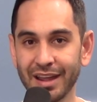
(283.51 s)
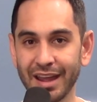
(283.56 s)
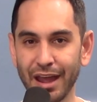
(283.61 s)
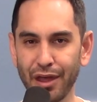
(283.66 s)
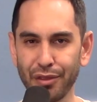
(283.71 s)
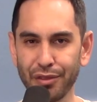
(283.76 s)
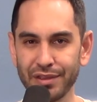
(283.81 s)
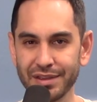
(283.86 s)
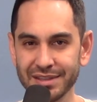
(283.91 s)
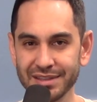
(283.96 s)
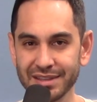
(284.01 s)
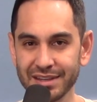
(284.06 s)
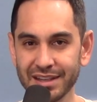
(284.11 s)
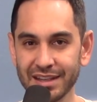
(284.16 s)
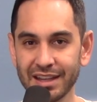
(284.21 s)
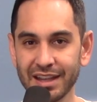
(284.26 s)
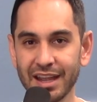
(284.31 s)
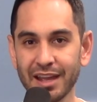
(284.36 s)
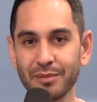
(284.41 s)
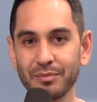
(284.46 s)

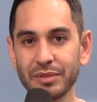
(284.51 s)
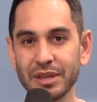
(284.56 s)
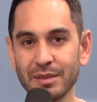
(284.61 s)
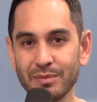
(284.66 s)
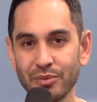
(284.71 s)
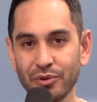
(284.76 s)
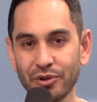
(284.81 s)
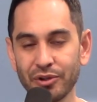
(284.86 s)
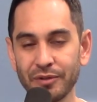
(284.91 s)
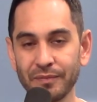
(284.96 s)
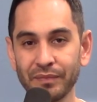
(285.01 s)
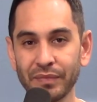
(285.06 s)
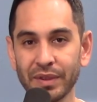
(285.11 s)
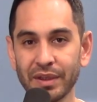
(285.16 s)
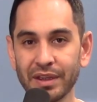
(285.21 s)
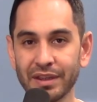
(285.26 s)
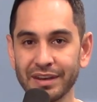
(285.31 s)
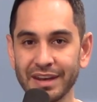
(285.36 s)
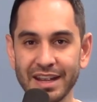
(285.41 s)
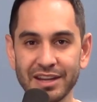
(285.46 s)
ethnicity and people,
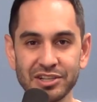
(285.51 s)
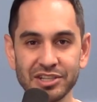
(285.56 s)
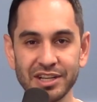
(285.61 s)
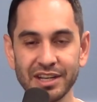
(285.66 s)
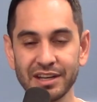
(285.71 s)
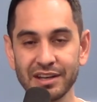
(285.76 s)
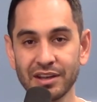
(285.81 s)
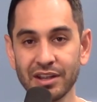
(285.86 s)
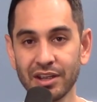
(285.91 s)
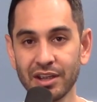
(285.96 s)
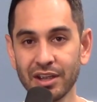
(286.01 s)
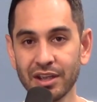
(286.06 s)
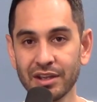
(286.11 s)
nation.